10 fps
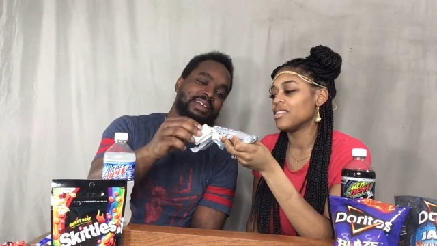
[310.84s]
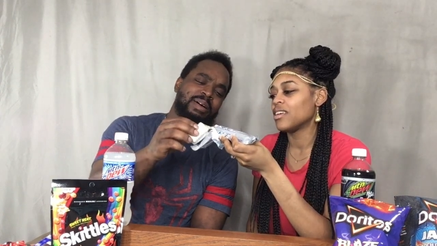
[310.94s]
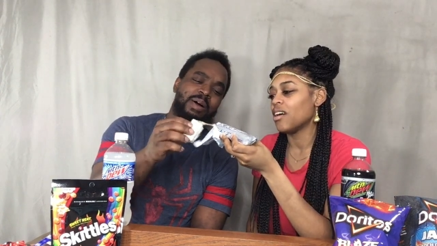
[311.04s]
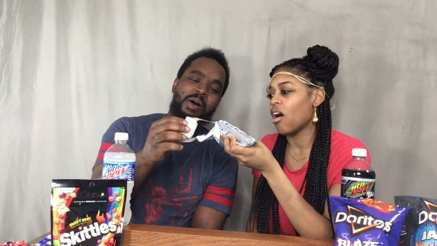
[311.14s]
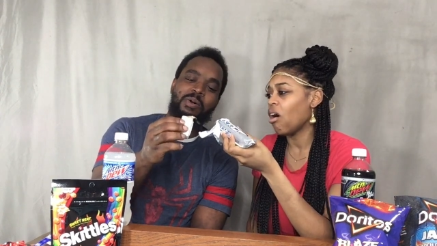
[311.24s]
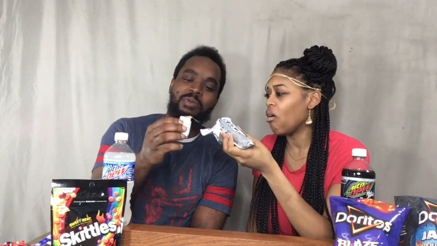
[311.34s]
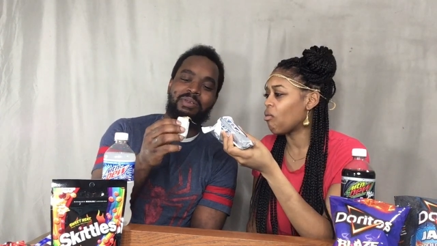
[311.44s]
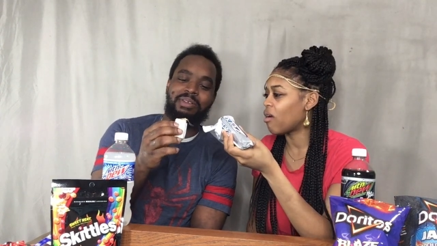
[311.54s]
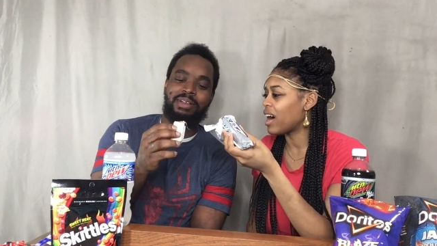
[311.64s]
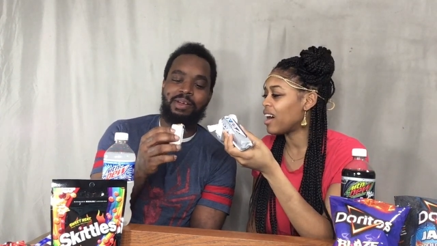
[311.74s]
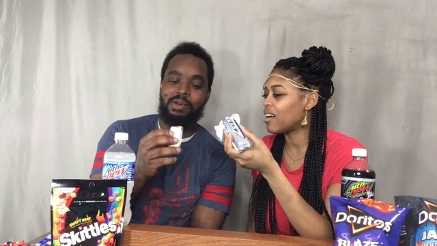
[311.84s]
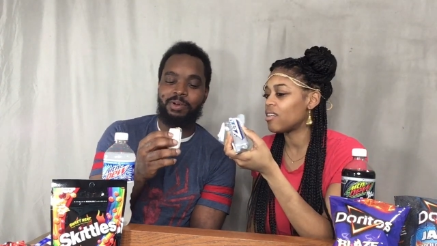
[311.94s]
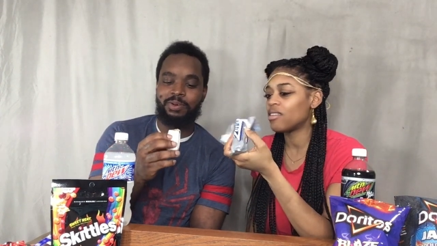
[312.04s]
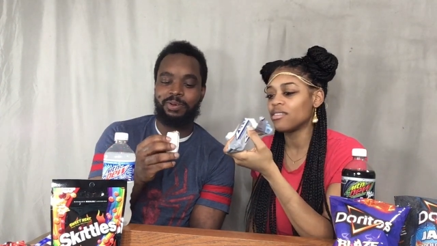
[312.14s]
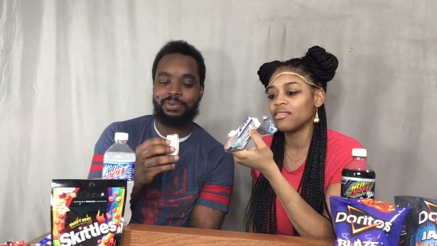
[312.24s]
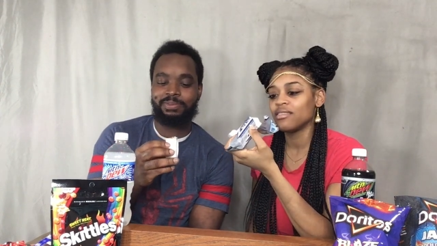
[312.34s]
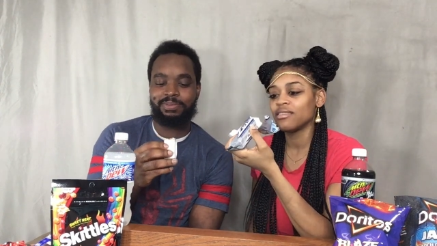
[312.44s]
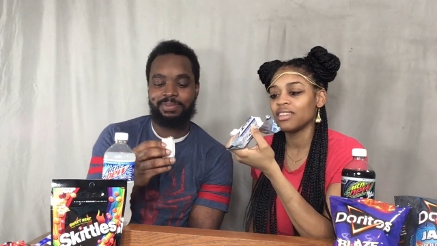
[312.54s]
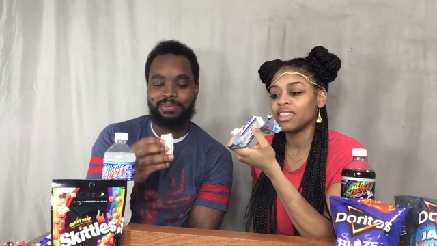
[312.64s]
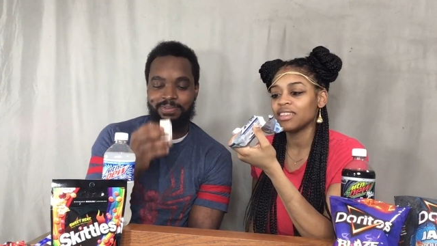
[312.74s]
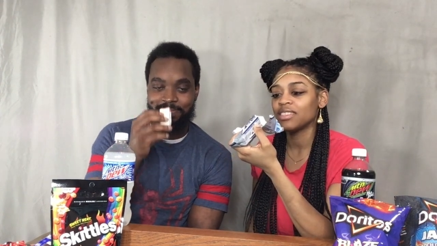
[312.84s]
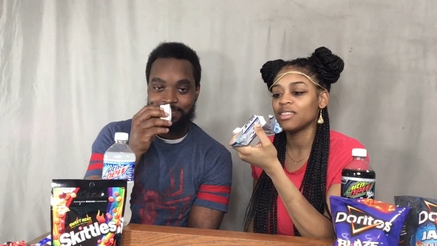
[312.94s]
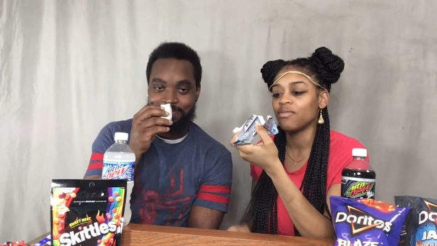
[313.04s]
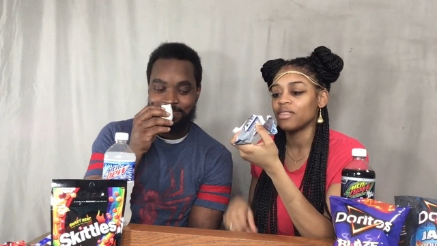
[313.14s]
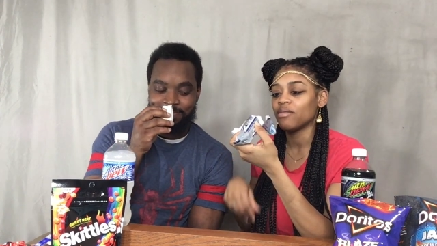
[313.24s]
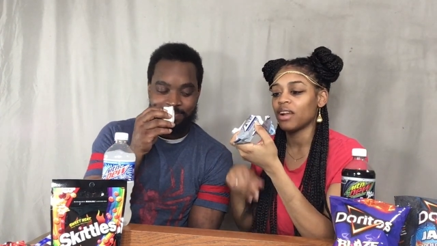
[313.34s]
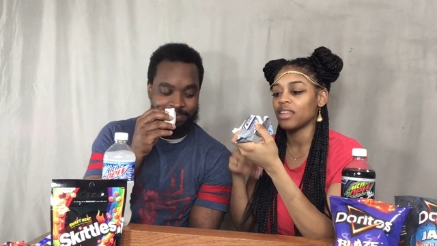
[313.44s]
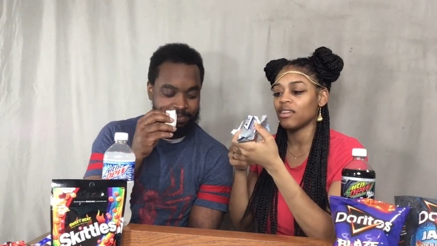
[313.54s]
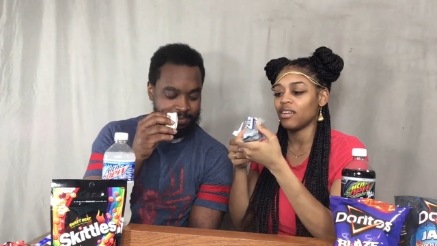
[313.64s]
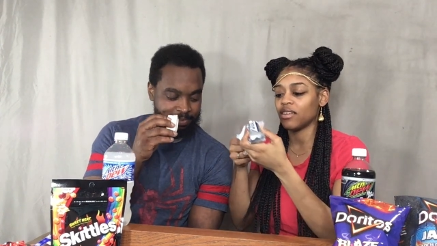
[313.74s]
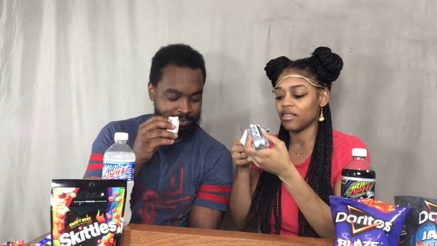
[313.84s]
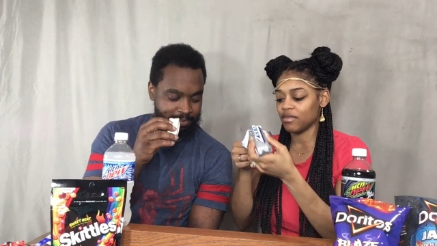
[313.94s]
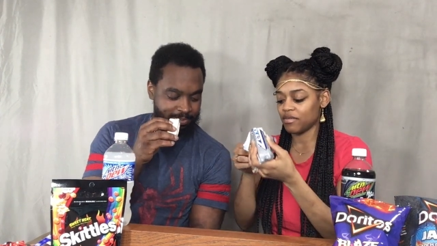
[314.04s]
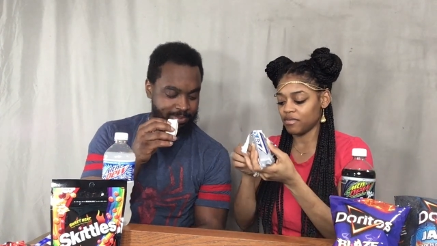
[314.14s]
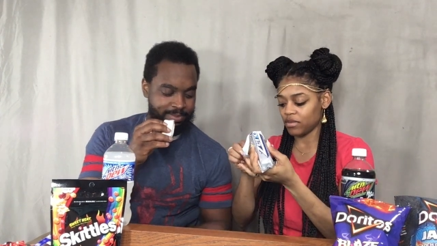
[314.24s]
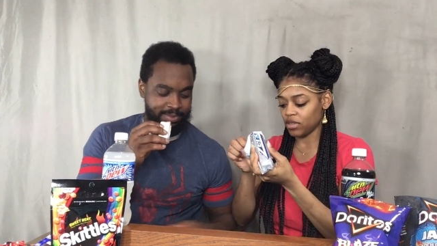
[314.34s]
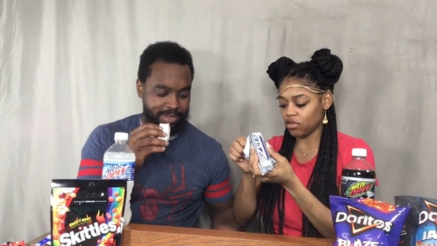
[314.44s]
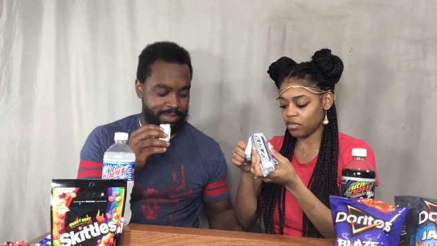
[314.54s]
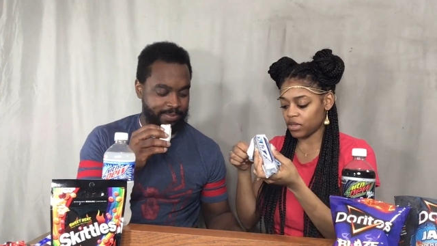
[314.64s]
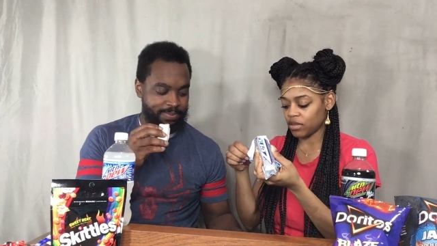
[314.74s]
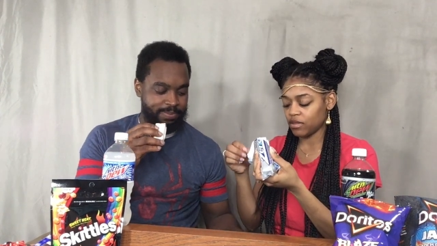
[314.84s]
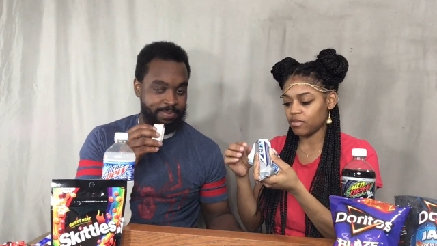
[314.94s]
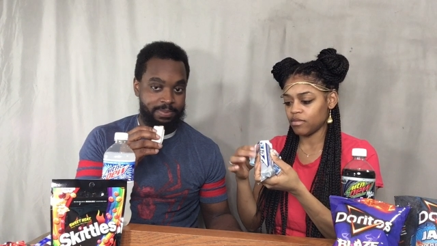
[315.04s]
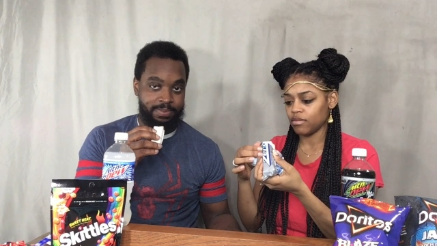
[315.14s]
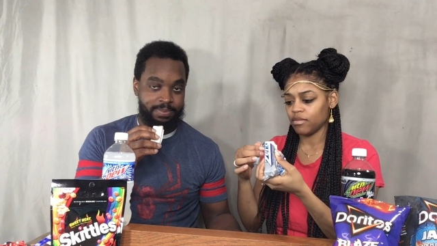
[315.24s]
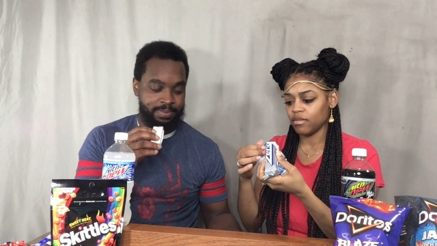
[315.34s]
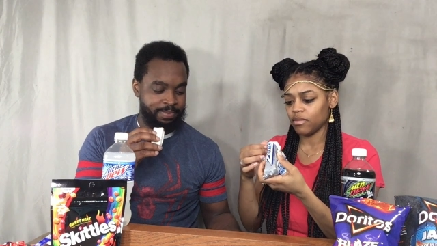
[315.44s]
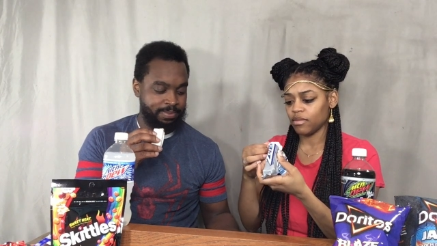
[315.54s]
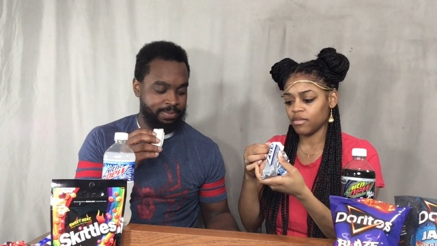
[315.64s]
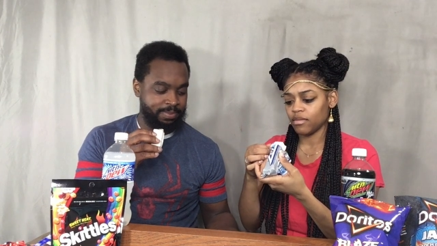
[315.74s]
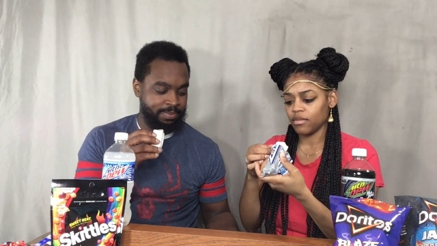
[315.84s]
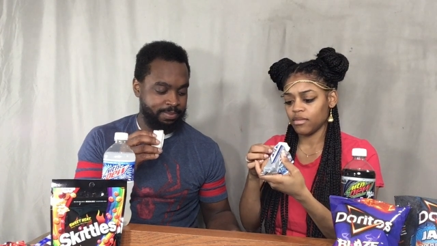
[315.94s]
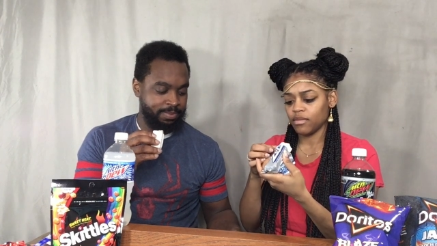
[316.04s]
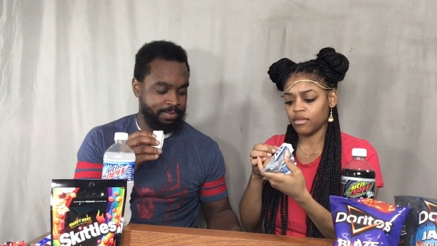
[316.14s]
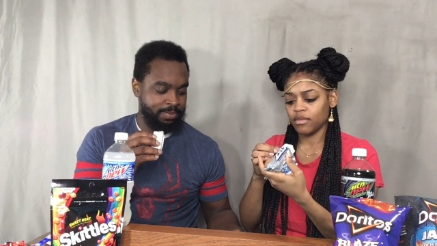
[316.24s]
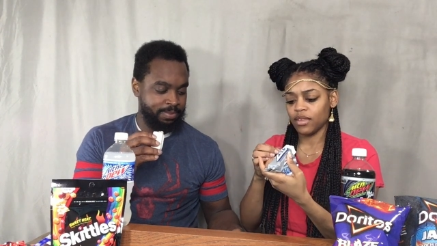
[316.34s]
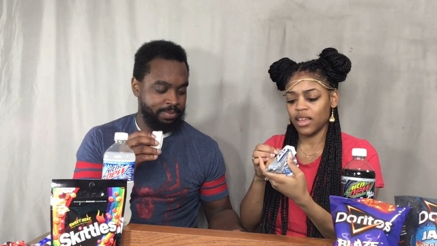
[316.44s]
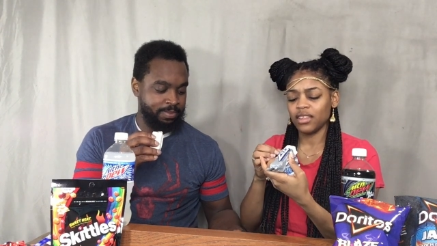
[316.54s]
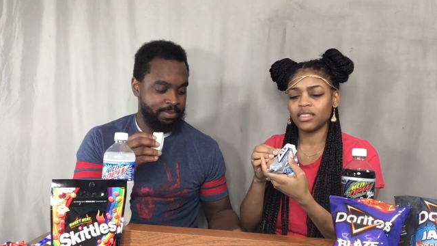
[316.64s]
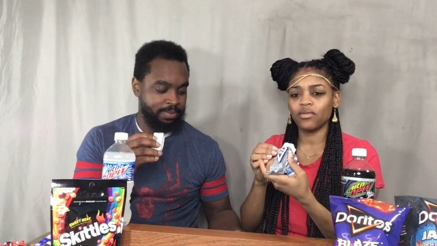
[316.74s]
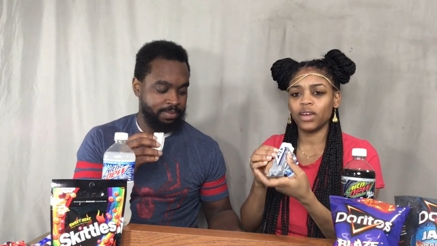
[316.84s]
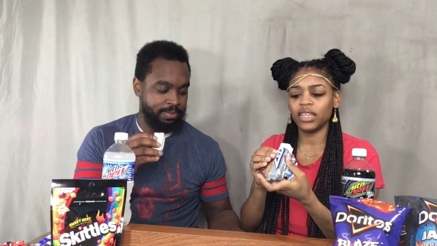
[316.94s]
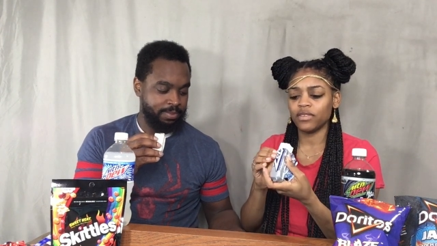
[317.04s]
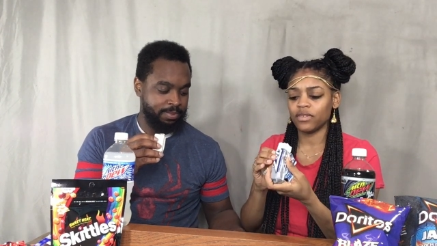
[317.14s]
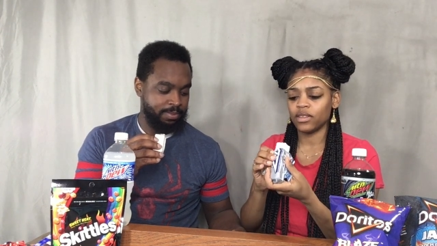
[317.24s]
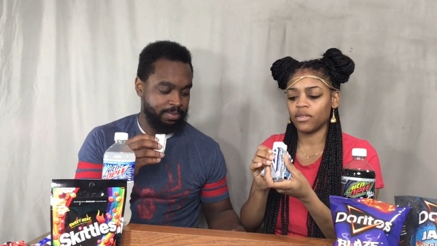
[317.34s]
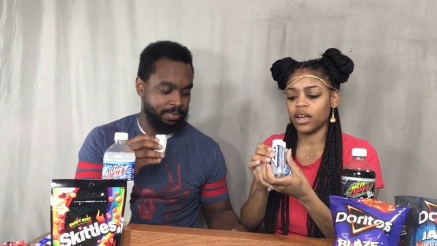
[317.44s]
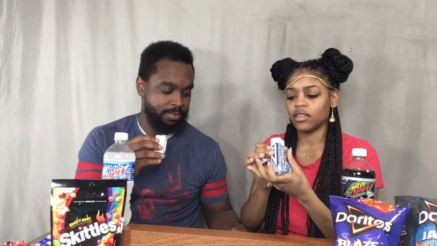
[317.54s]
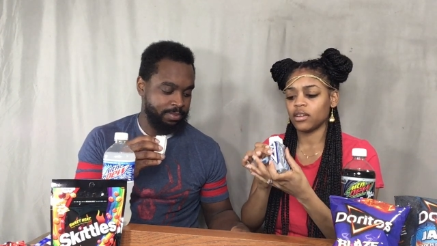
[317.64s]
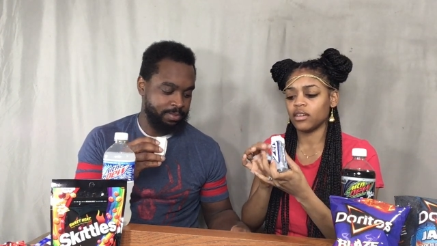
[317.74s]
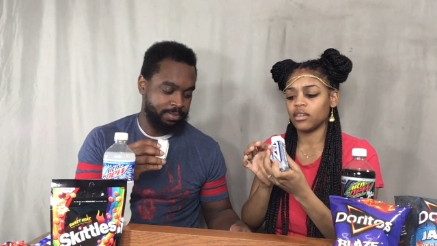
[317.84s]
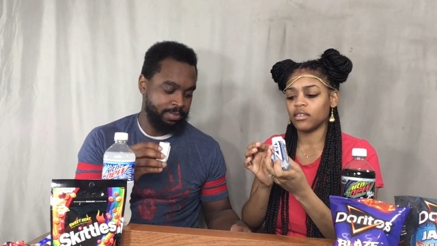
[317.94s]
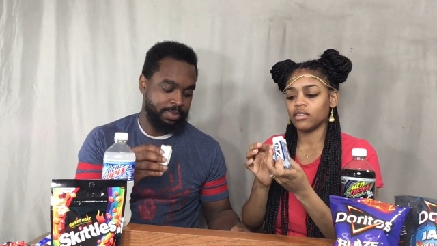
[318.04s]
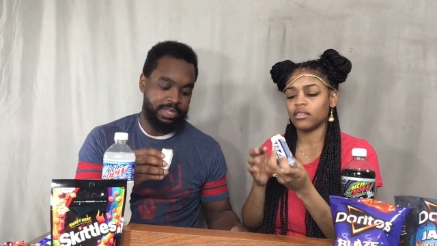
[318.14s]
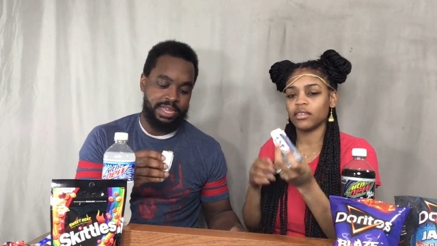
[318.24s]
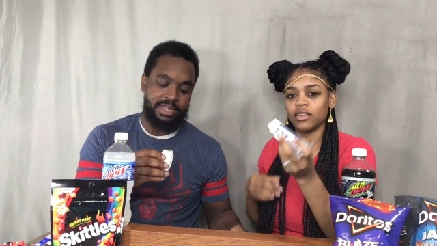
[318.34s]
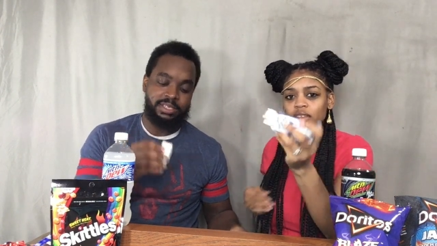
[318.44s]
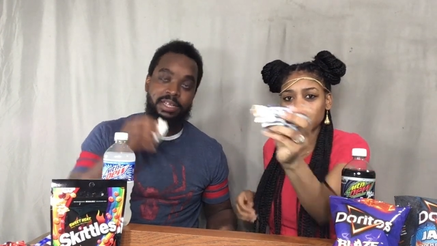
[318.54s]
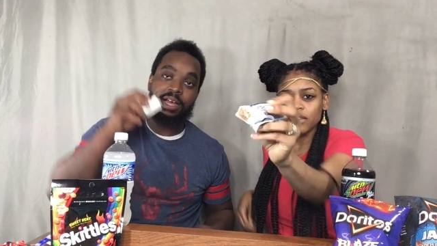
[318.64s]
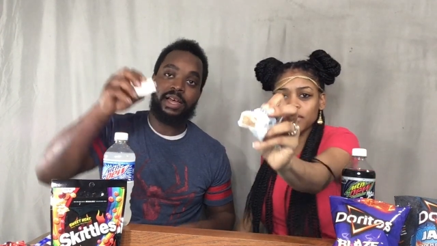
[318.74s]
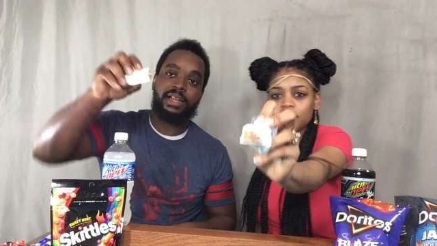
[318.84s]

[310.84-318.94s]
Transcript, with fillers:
Speaker 1: Oh, oh wow. wow. That looks different than what I thought. Yes. Yeah. That looks way different than what I thought
Speaker 2: your inside